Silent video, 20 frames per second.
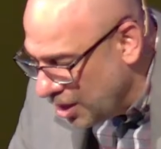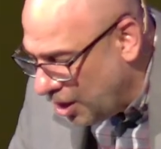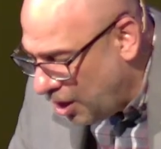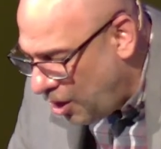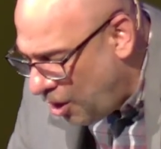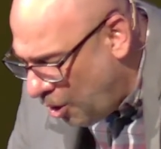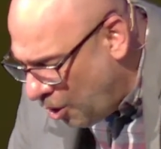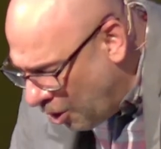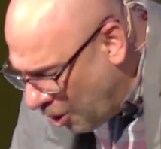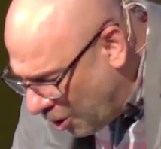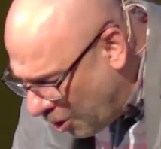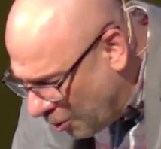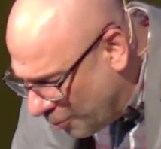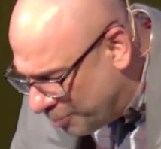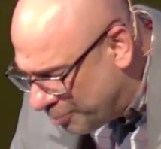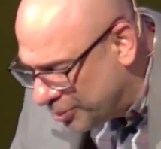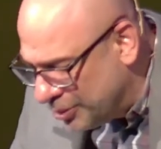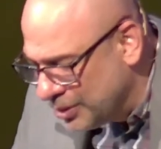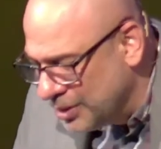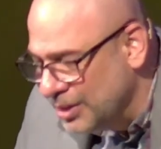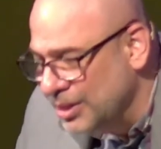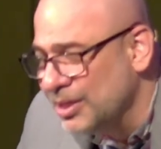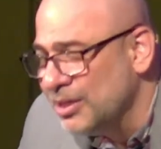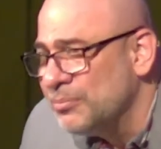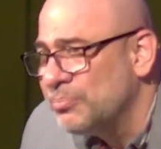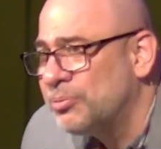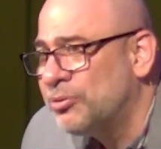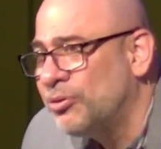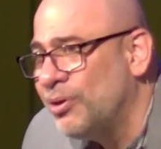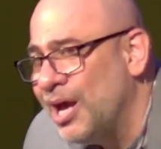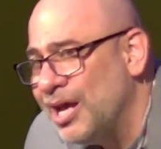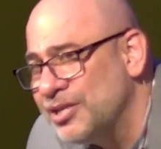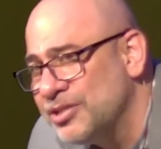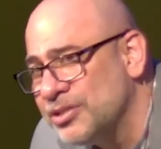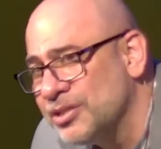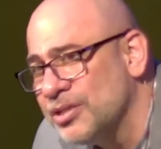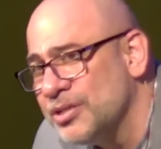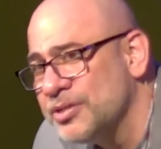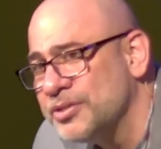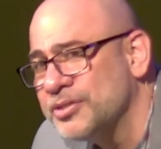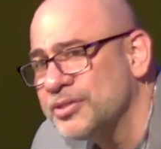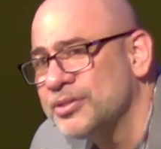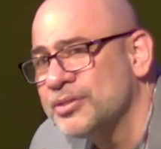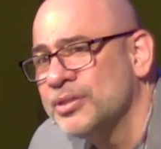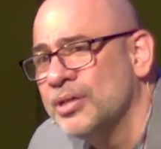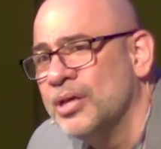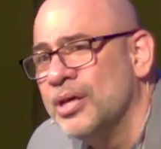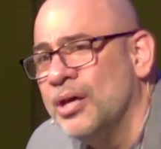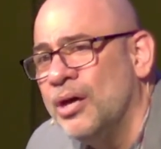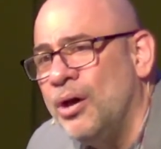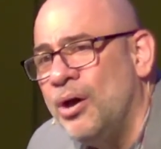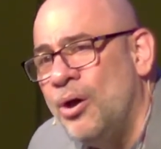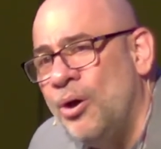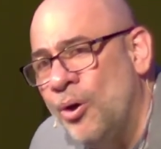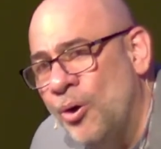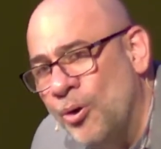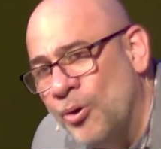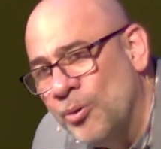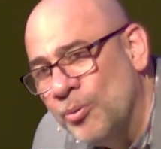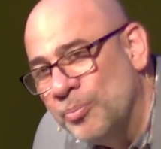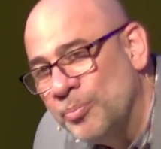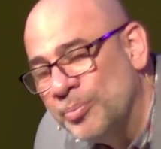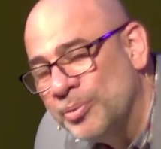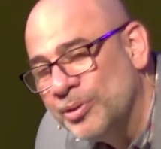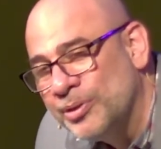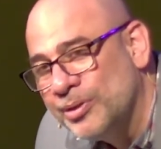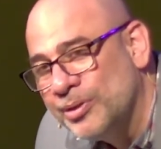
Hope, precious hope